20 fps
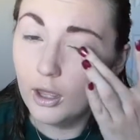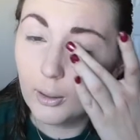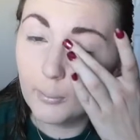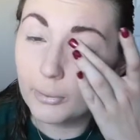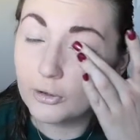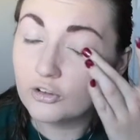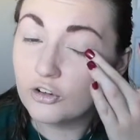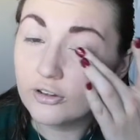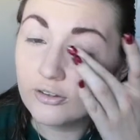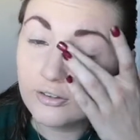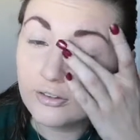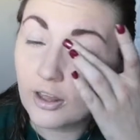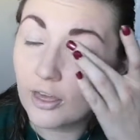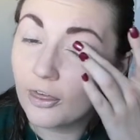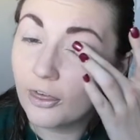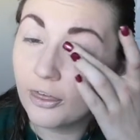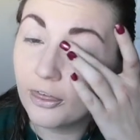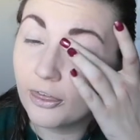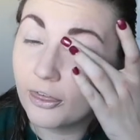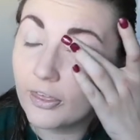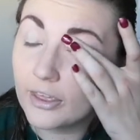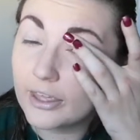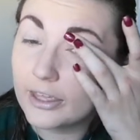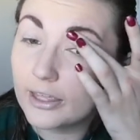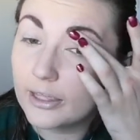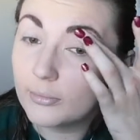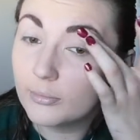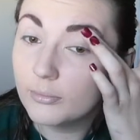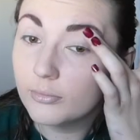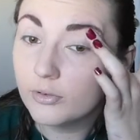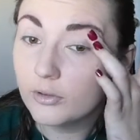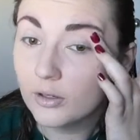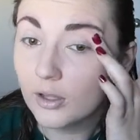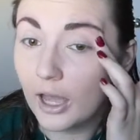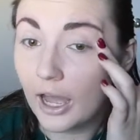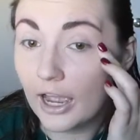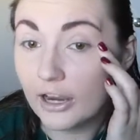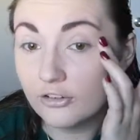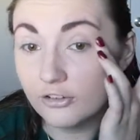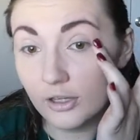but just themed
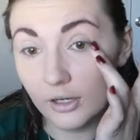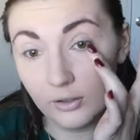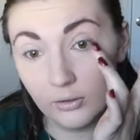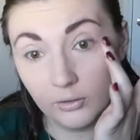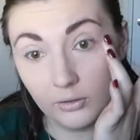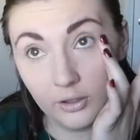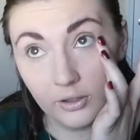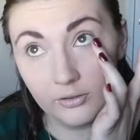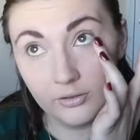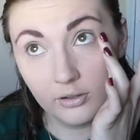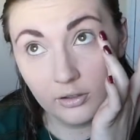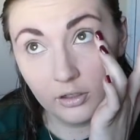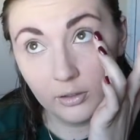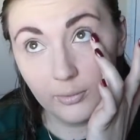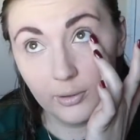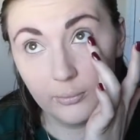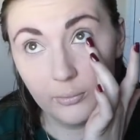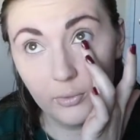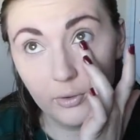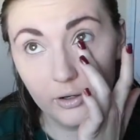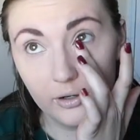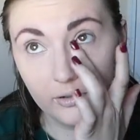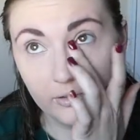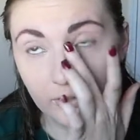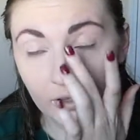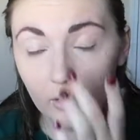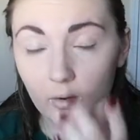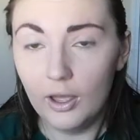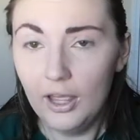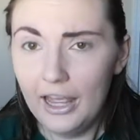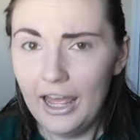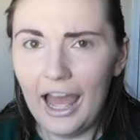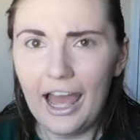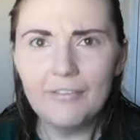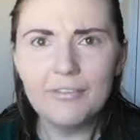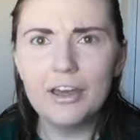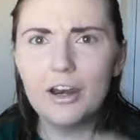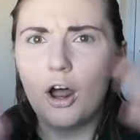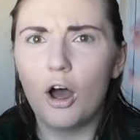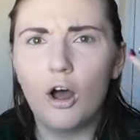eyeshadow looks a little bit more. So
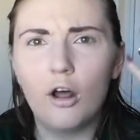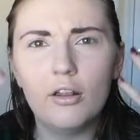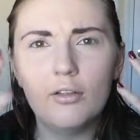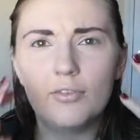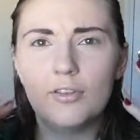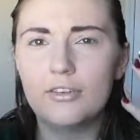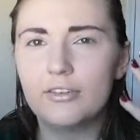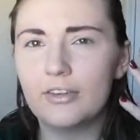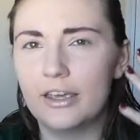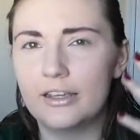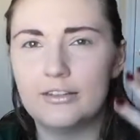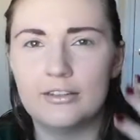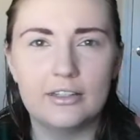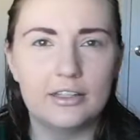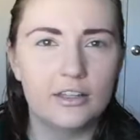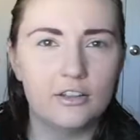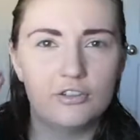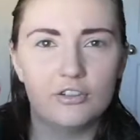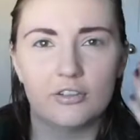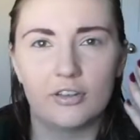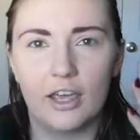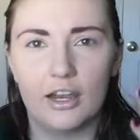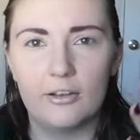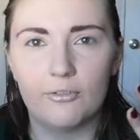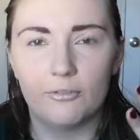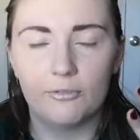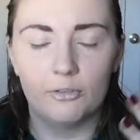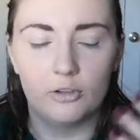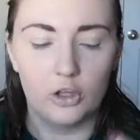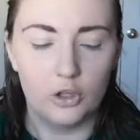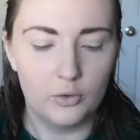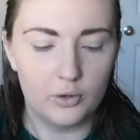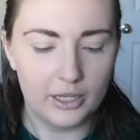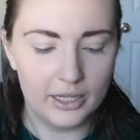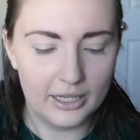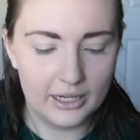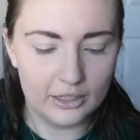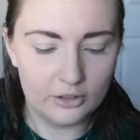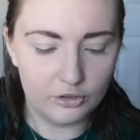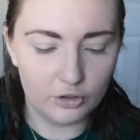I've got all of these ideas just kind of
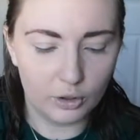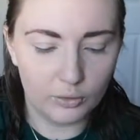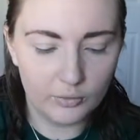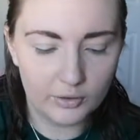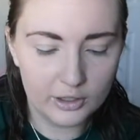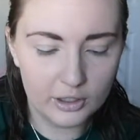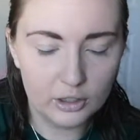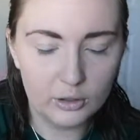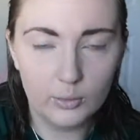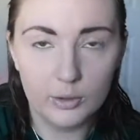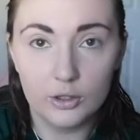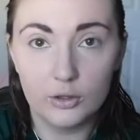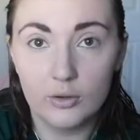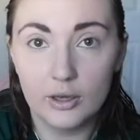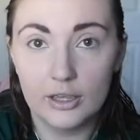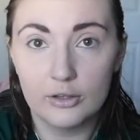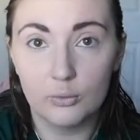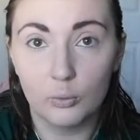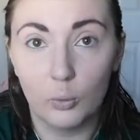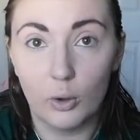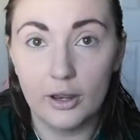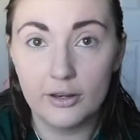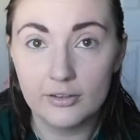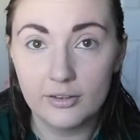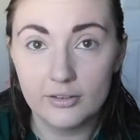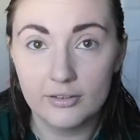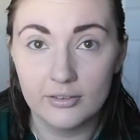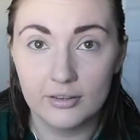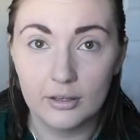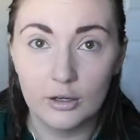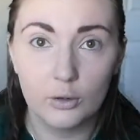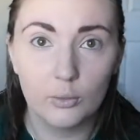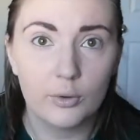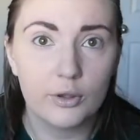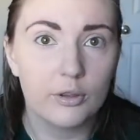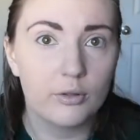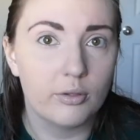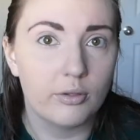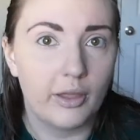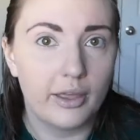floating, and I don't really know what you guys want to see or
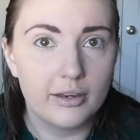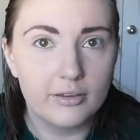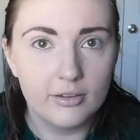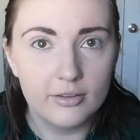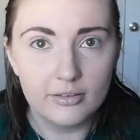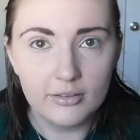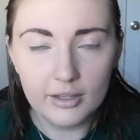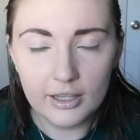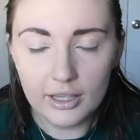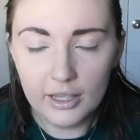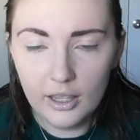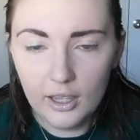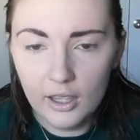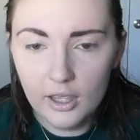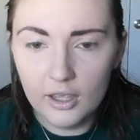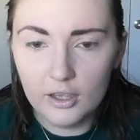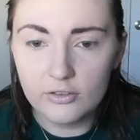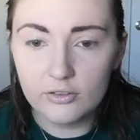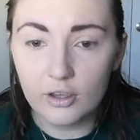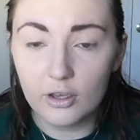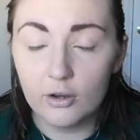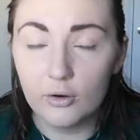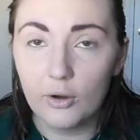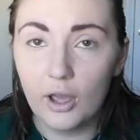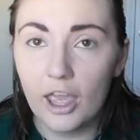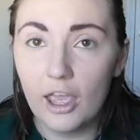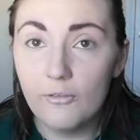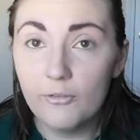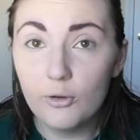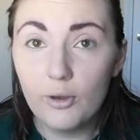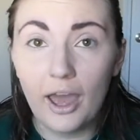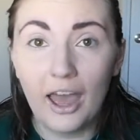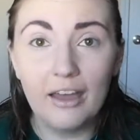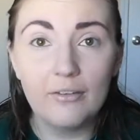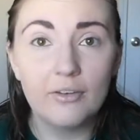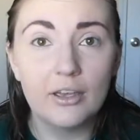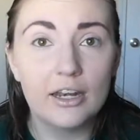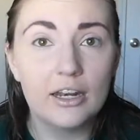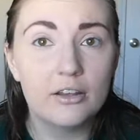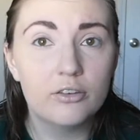what you like to see. So if you
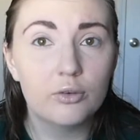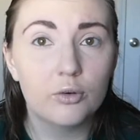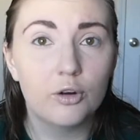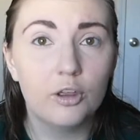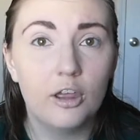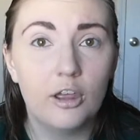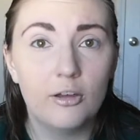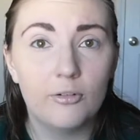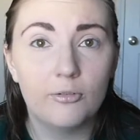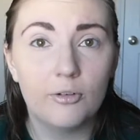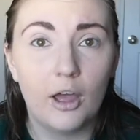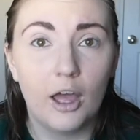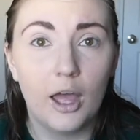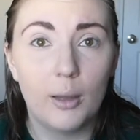have any sort of